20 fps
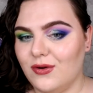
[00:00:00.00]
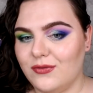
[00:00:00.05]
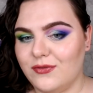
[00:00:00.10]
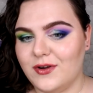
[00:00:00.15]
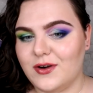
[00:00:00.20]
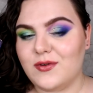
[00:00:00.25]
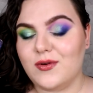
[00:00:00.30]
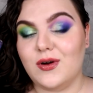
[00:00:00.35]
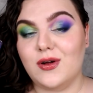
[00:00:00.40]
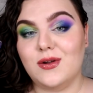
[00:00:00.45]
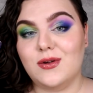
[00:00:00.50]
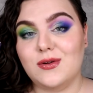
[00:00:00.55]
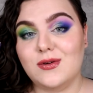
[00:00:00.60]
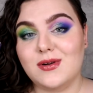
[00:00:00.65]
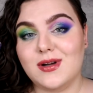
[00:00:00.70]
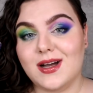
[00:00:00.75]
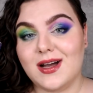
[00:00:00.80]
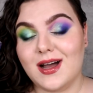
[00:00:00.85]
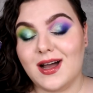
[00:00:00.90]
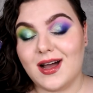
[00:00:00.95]
Overall,
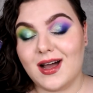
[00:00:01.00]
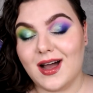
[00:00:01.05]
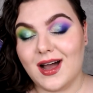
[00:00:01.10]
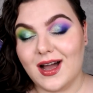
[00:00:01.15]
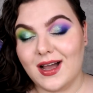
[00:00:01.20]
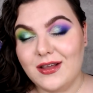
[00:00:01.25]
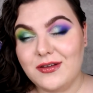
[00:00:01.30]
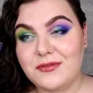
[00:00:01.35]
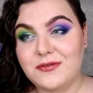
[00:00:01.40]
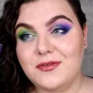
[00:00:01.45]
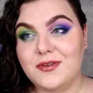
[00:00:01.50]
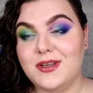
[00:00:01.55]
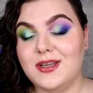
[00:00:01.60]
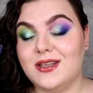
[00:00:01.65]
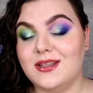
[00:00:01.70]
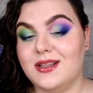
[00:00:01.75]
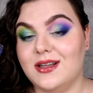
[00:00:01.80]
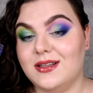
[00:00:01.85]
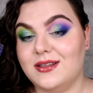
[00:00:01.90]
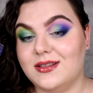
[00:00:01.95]
I
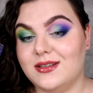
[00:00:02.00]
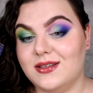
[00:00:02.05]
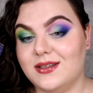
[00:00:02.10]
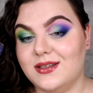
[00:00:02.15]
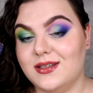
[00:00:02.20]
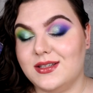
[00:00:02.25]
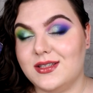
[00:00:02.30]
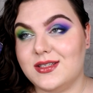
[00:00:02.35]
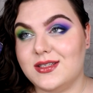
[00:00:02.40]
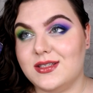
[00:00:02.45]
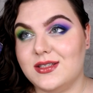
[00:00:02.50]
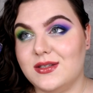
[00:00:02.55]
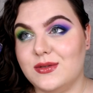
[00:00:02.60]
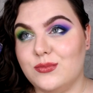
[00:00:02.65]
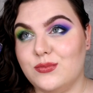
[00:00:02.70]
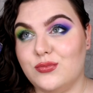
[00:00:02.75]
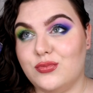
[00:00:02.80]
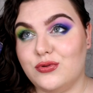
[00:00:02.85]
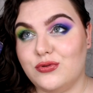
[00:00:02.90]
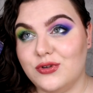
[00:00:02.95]
think that it's
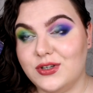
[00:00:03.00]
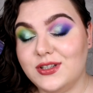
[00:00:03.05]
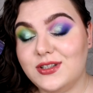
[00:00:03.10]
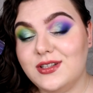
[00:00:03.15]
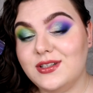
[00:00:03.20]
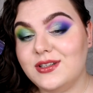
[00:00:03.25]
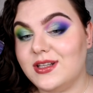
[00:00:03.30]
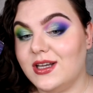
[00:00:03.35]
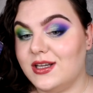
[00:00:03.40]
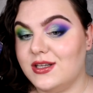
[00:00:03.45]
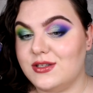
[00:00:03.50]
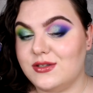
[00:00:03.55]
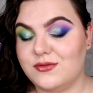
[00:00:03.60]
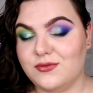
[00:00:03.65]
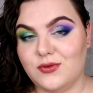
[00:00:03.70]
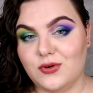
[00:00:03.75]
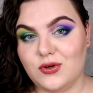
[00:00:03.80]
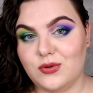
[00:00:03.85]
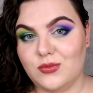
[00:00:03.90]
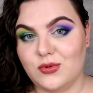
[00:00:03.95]
pretty nice
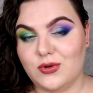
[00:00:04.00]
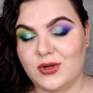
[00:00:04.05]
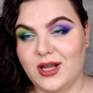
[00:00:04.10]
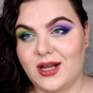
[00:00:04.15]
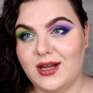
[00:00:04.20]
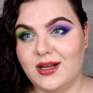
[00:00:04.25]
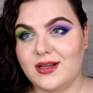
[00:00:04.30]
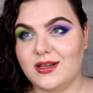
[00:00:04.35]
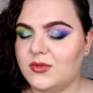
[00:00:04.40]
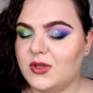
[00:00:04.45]
formula.